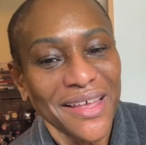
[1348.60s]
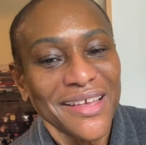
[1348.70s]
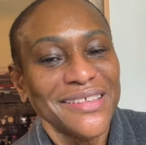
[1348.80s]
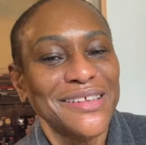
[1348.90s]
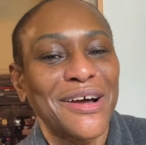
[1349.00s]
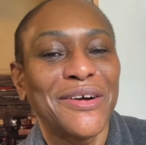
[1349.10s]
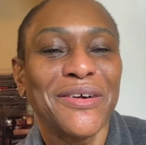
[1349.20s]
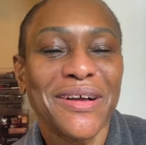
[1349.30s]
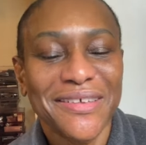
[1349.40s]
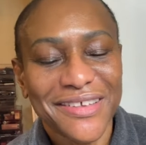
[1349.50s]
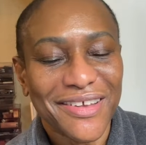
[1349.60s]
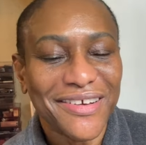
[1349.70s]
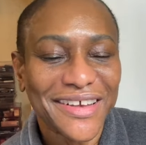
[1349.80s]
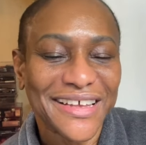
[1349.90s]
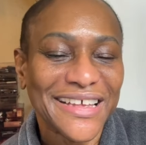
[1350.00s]
So you
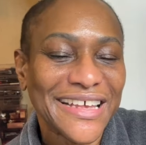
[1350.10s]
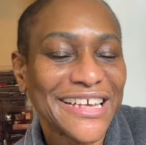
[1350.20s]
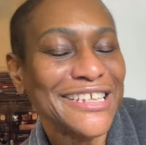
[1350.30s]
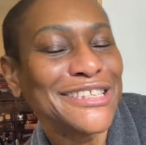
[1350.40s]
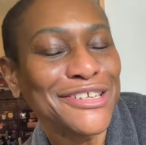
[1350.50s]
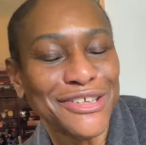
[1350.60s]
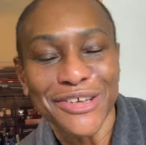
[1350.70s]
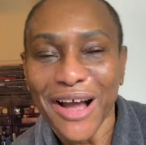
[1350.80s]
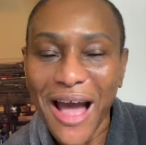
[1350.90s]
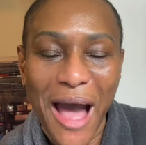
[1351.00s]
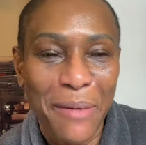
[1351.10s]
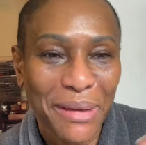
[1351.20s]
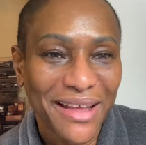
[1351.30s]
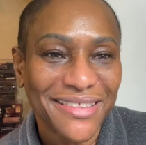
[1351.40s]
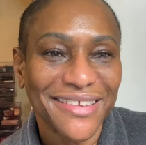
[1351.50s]
know, continue to
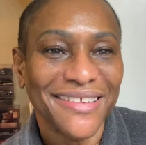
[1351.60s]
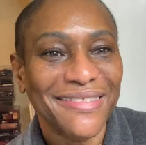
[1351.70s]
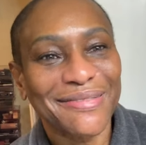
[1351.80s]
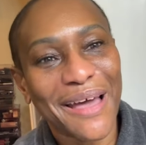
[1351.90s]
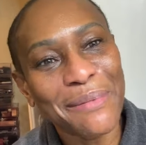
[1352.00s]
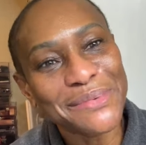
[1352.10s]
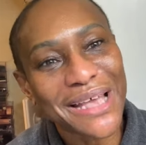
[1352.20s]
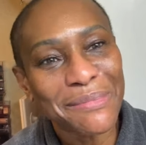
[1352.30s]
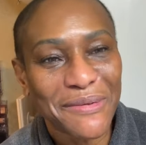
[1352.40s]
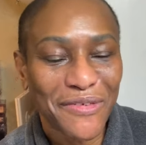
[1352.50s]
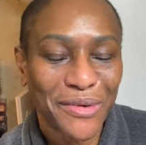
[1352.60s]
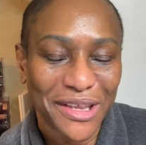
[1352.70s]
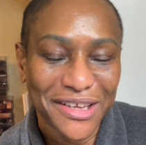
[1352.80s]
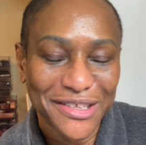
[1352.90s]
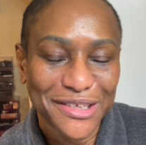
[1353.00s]
comment, thumbs up if you want
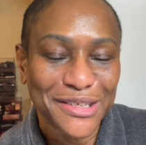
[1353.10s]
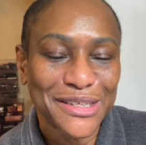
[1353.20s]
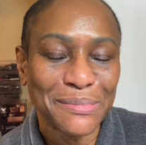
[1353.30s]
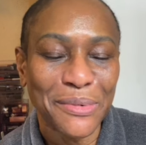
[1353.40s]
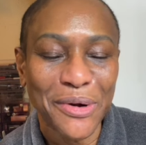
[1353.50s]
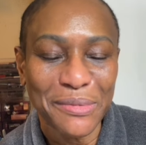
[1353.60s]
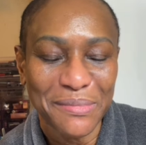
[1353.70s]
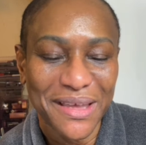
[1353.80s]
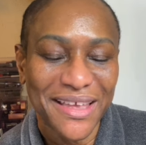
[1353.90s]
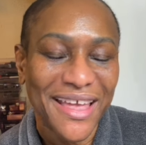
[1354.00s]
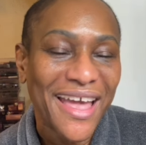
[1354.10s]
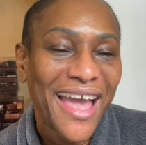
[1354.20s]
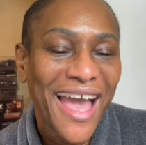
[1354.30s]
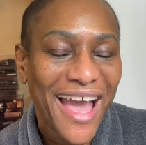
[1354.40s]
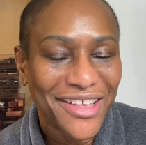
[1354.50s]
to continue to support me,
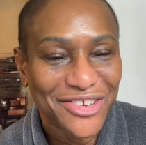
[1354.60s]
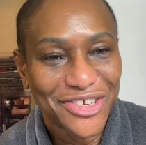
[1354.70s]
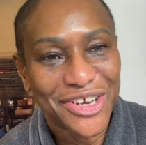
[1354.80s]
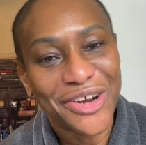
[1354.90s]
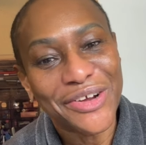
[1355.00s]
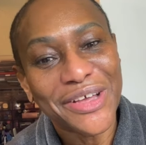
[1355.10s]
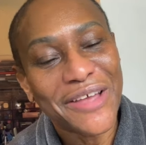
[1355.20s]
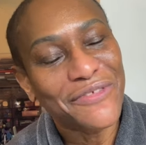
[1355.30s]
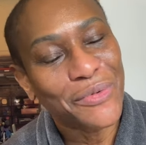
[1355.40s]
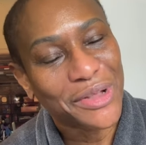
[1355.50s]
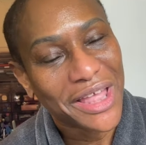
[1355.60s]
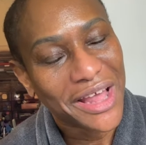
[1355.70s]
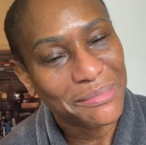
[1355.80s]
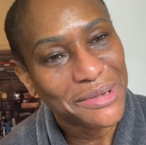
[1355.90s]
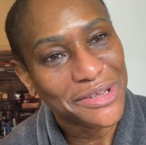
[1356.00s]
and share if you want to
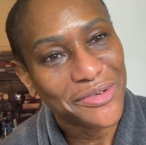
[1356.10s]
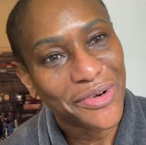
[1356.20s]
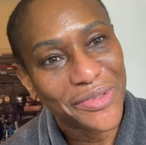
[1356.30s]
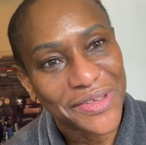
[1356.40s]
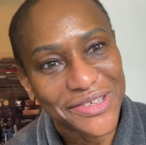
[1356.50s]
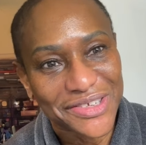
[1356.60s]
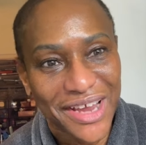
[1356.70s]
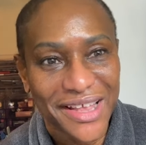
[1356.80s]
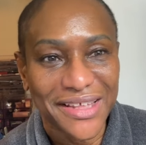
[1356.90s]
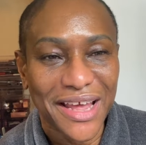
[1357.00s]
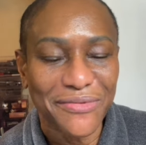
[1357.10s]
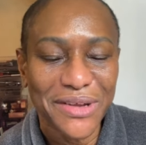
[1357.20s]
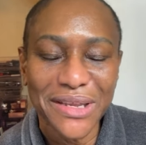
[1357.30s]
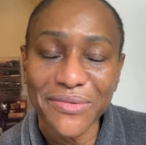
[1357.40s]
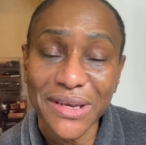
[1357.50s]
help me to grow this channel. I
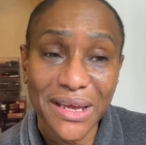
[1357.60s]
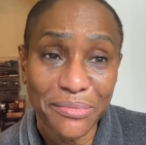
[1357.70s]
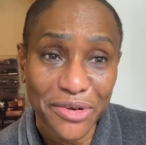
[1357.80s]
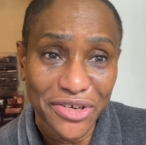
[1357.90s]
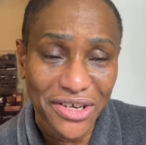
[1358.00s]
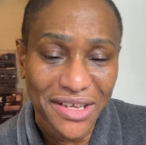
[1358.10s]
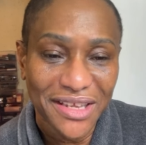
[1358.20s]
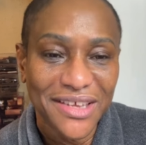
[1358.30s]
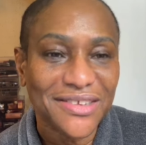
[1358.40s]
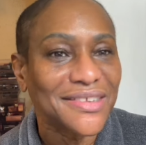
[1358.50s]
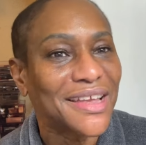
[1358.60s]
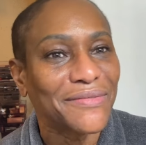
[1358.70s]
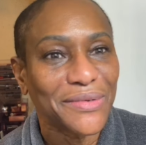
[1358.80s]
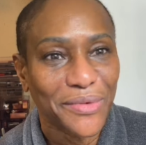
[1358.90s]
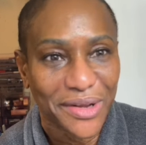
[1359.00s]
really really appreciate each and
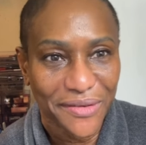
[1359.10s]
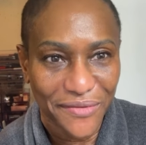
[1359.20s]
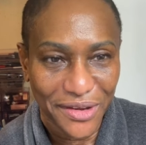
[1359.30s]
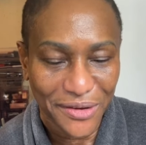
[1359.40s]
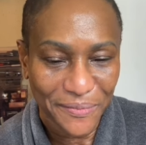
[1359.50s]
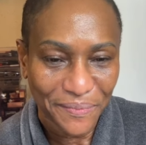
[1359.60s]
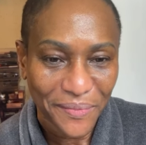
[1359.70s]
every one of you.